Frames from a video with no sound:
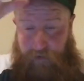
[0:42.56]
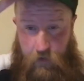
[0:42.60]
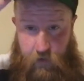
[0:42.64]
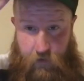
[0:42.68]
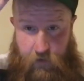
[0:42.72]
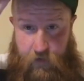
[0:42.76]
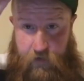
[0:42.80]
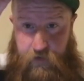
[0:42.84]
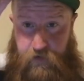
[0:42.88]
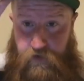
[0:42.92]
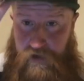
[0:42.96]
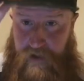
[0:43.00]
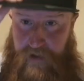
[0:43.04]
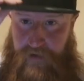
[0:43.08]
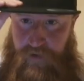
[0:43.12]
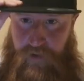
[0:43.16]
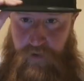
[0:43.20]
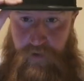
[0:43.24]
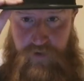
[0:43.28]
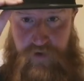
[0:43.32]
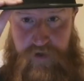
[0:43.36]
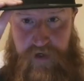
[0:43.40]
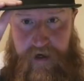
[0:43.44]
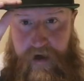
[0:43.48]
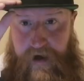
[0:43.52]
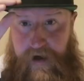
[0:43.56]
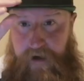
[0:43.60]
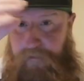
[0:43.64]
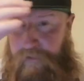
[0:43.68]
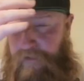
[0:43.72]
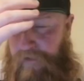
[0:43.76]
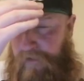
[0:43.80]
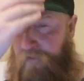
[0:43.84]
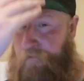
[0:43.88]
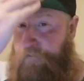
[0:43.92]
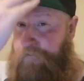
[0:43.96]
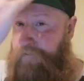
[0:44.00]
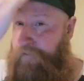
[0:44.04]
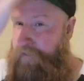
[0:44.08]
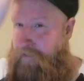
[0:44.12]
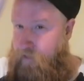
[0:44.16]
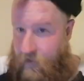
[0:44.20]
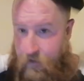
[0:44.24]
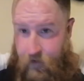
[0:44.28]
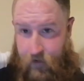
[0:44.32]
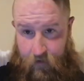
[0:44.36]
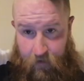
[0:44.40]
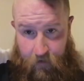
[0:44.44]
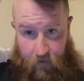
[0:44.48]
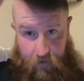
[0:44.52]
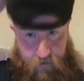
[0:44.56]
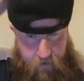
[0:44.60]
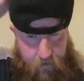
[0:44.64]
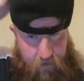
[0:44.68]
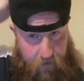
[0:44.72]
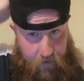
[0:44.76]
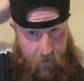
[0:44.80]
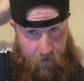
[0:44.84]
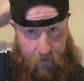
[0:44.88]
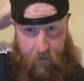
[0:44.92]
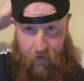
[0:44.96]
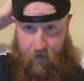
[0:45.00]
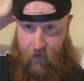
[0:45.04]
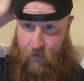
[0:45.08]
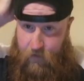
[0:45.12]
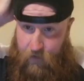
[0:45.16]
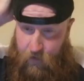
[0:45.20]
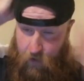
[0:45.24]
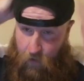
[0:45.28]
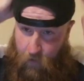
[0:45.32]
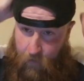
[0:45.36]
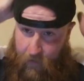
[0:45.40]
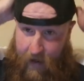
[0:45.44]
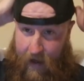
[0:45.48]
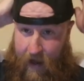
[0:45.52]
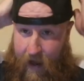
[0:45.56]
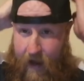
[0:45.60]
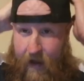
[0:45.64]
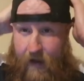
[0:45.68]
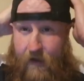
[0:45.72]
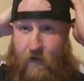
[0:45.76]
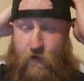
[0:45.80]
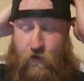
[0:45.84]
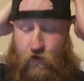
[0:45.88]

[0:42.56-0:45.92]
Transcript: London Shadows cap. So yeah,